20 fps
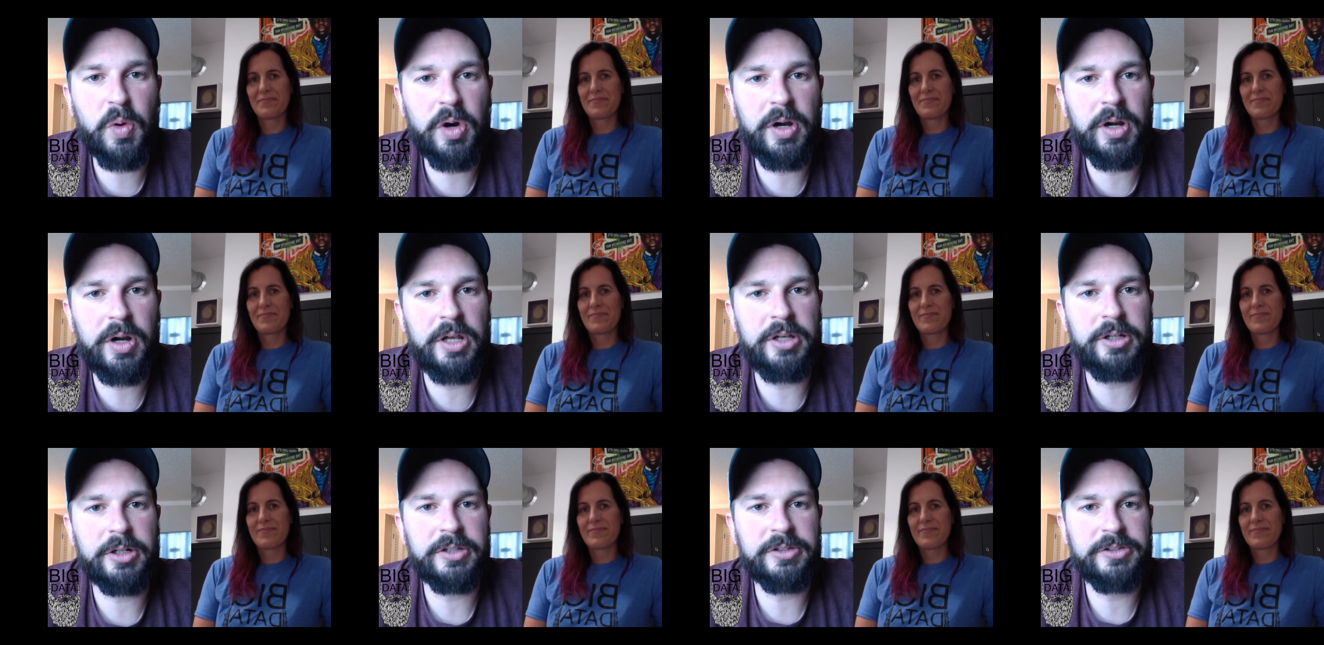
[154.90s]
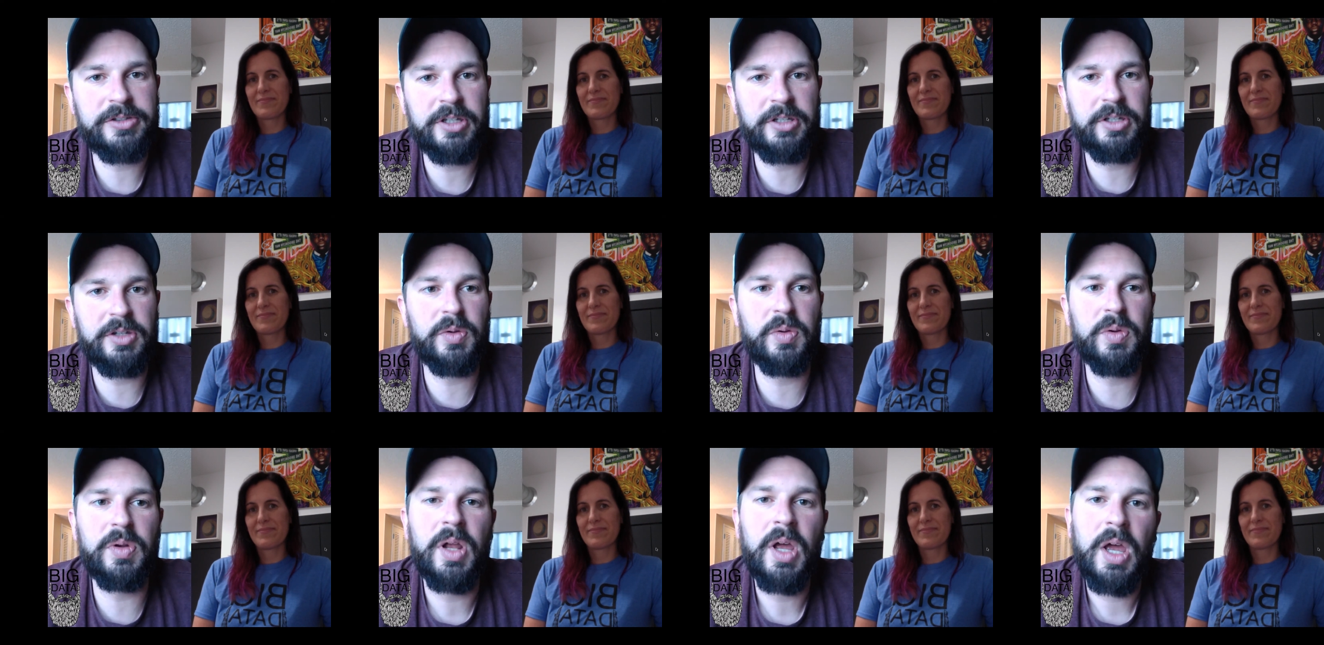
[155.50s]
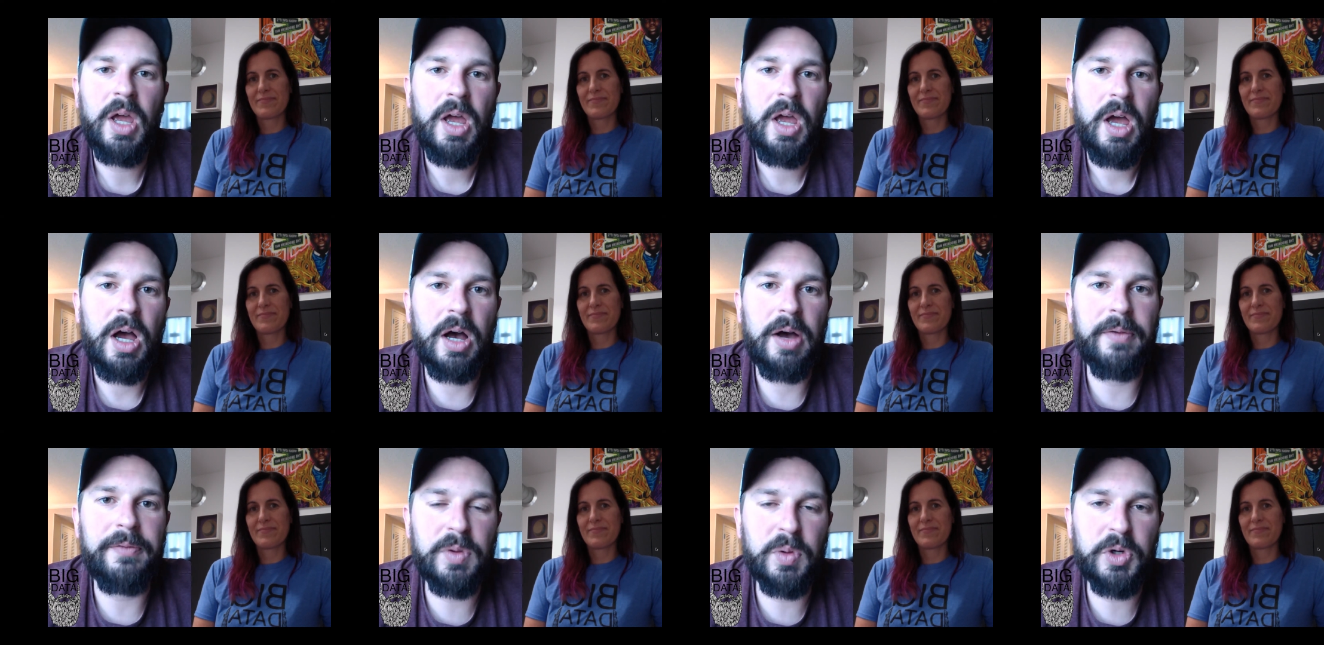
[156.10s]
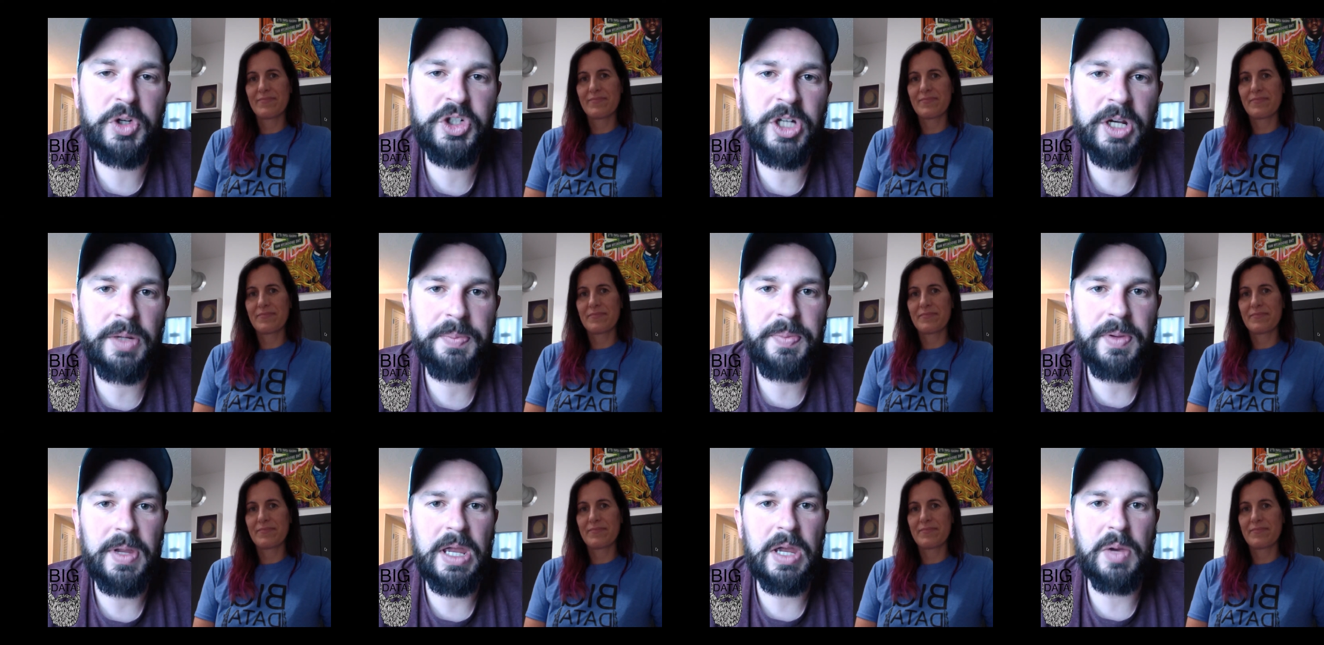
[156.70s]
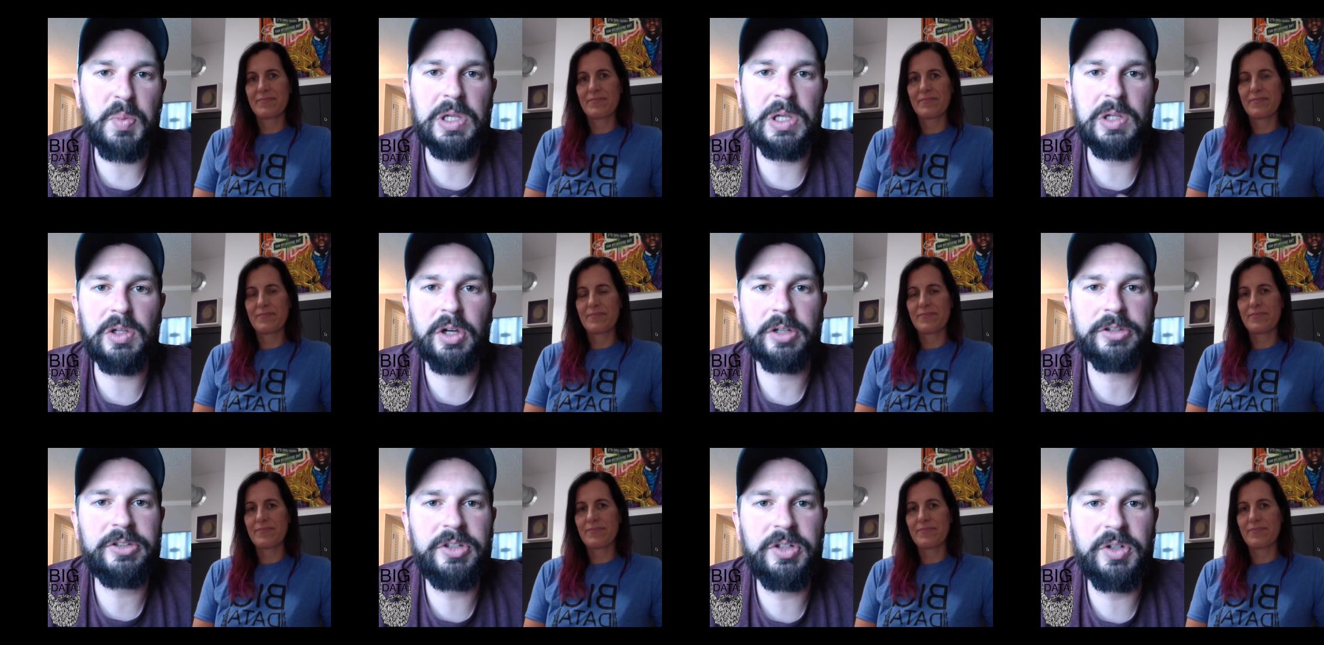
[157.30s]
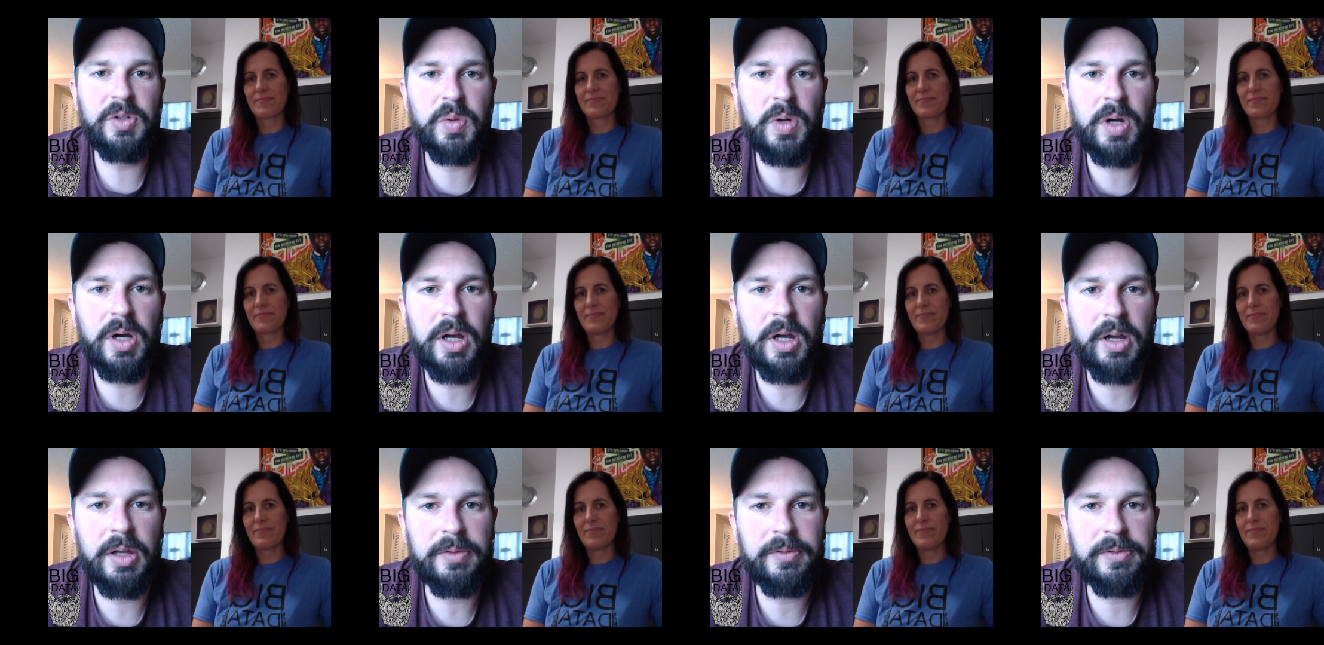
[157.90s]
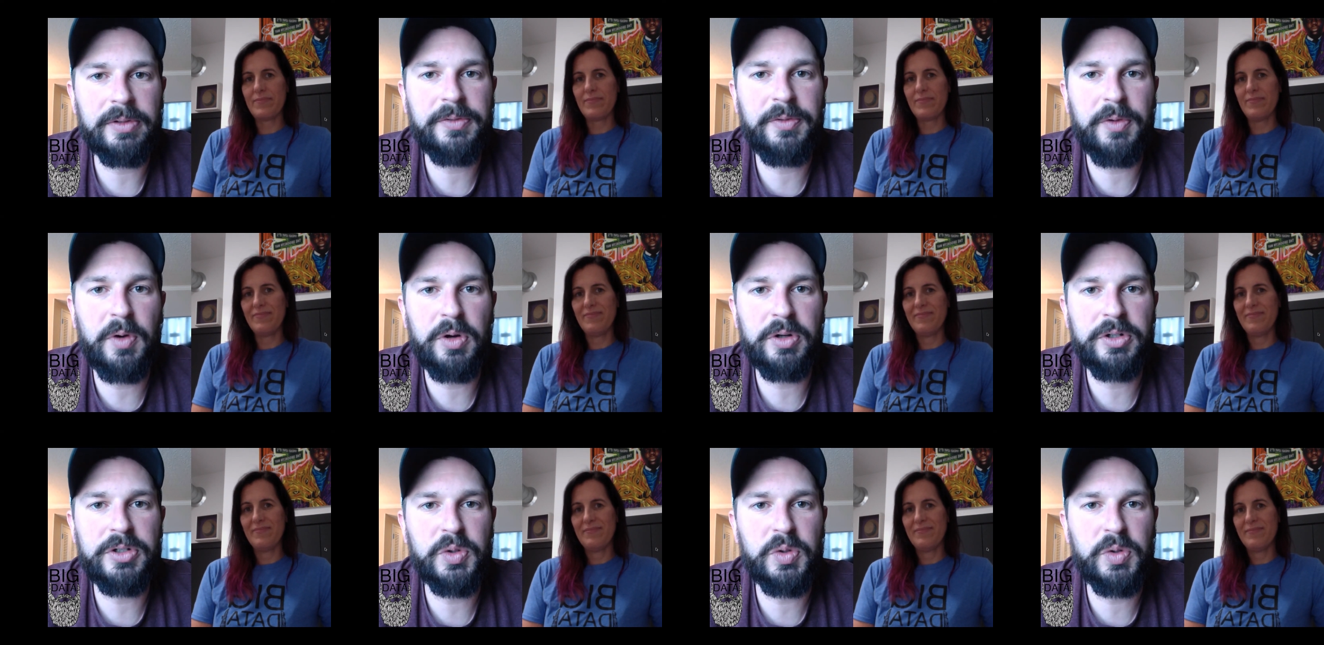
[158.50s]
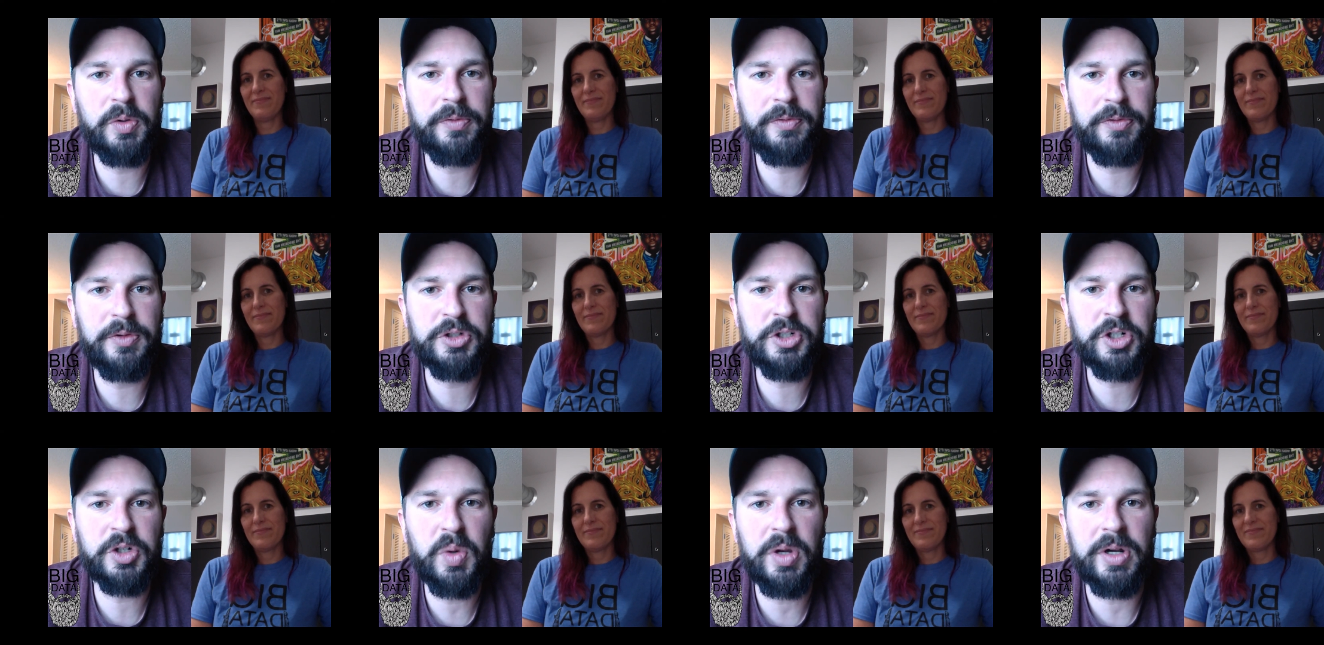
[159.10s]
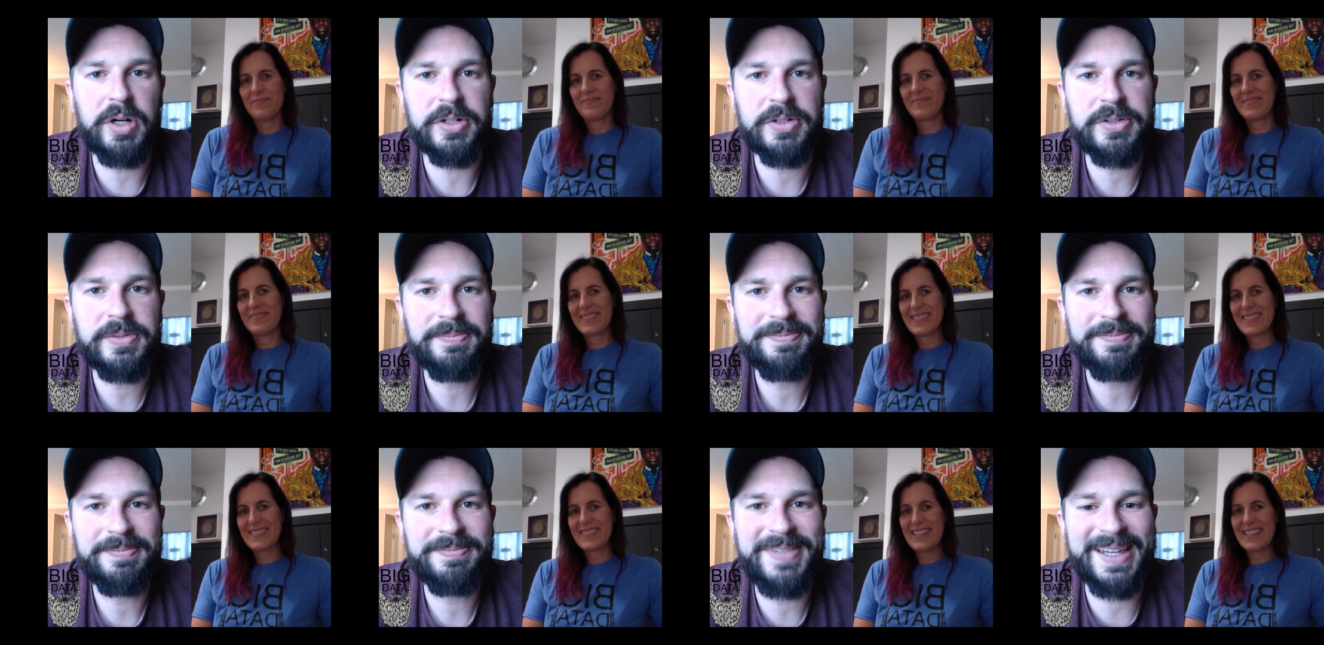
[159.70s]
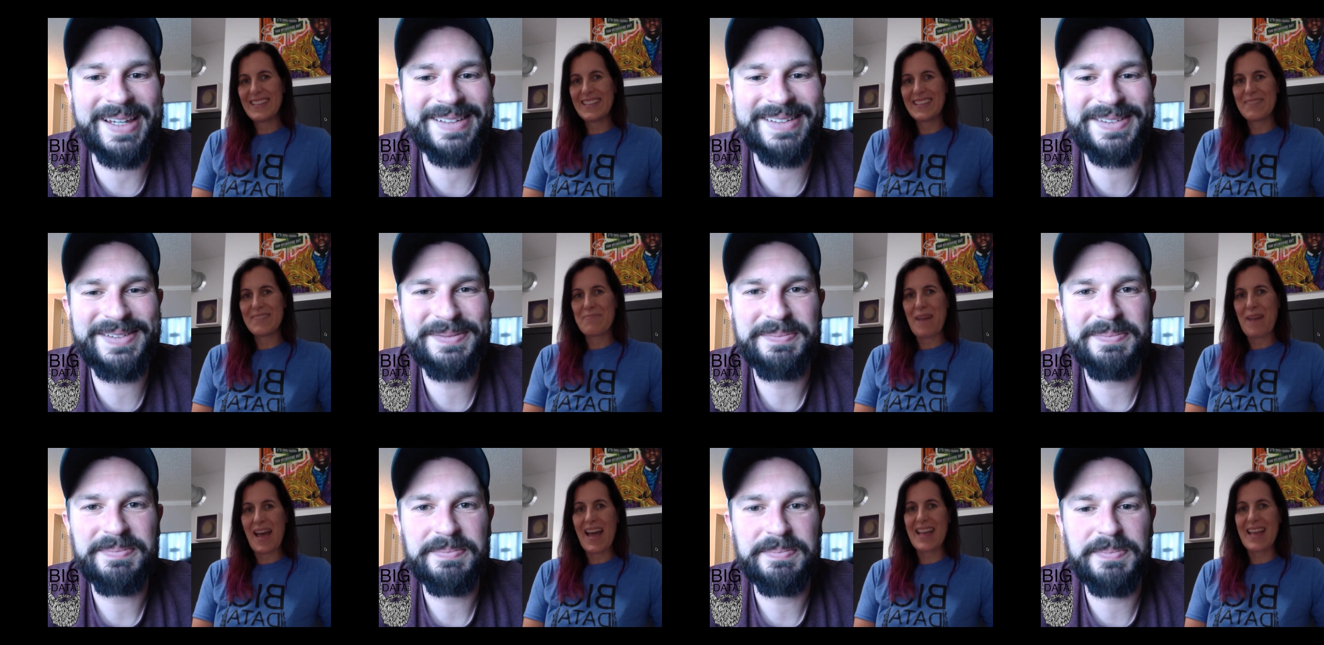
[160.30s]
Speaker 1: and your continued uh, viewership, and we look to uh, look forward to future winners. Thanks. Bye. Bye